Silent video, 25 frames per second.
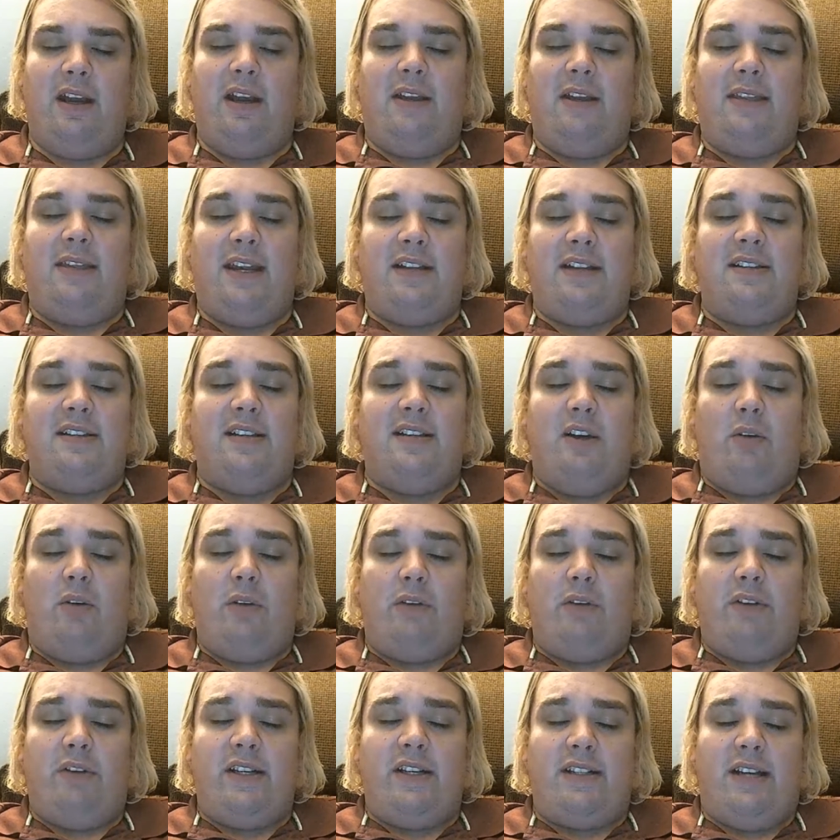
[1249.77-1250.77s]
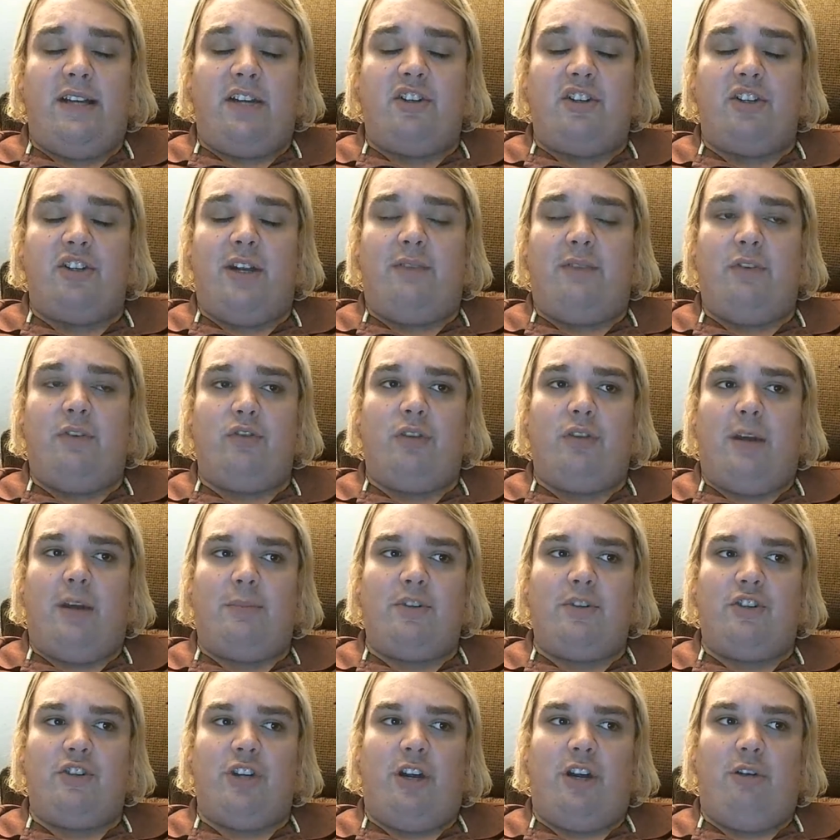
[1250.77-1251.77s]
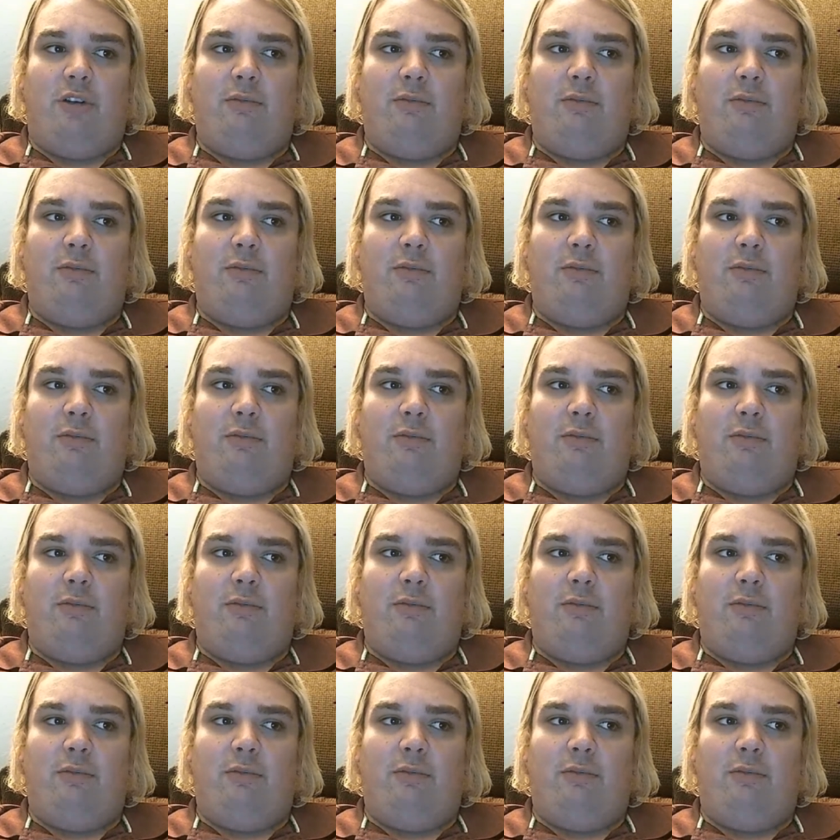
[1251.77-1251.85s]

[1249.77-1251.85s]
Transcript: That is the only reason I should ever drop a show.